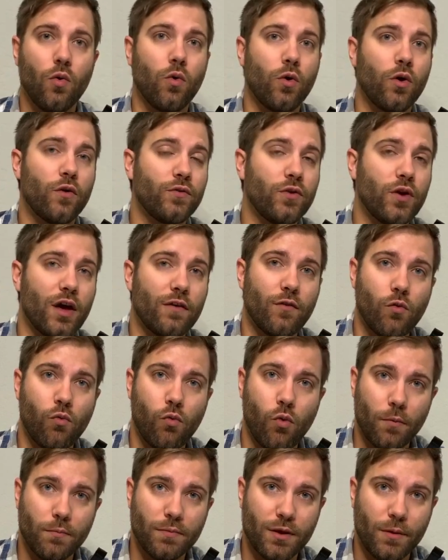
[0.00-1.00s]
or if you have a
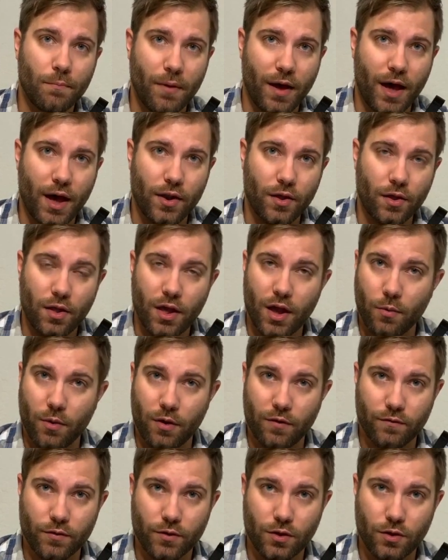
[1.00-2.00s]
warmed up bottle,
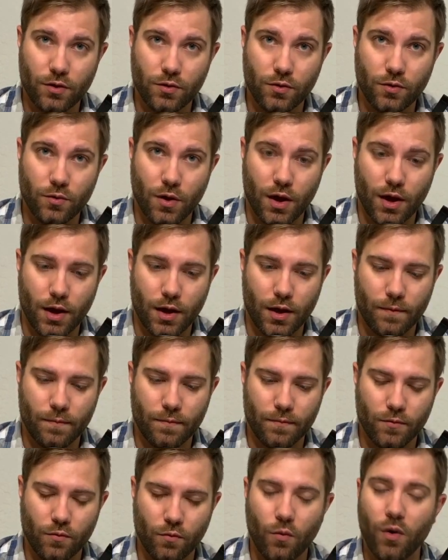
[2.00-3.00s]
however you
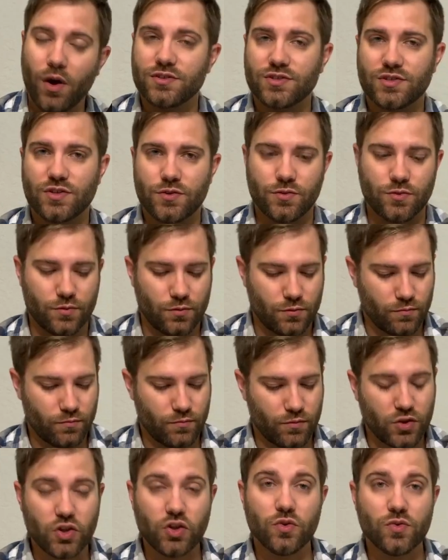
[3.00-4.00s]
want to
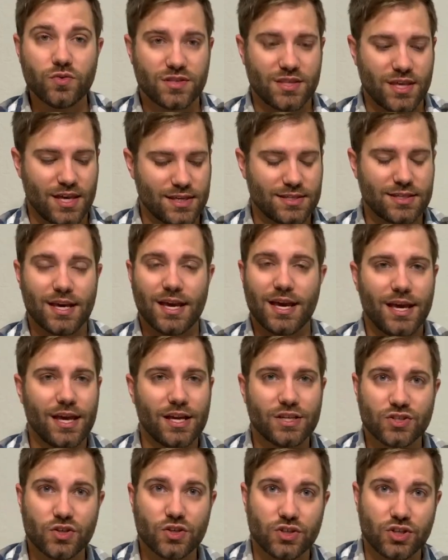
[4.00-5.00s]
use this,
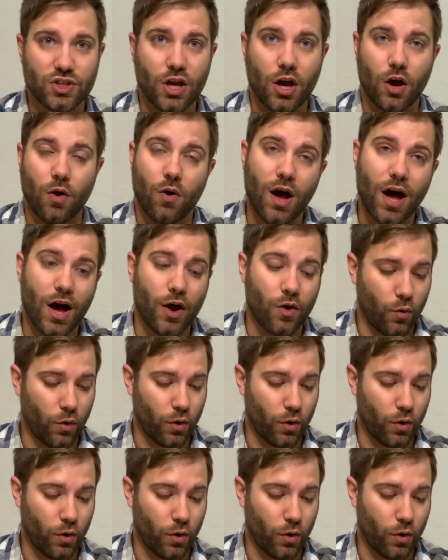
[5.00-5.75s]
it's good to go, hot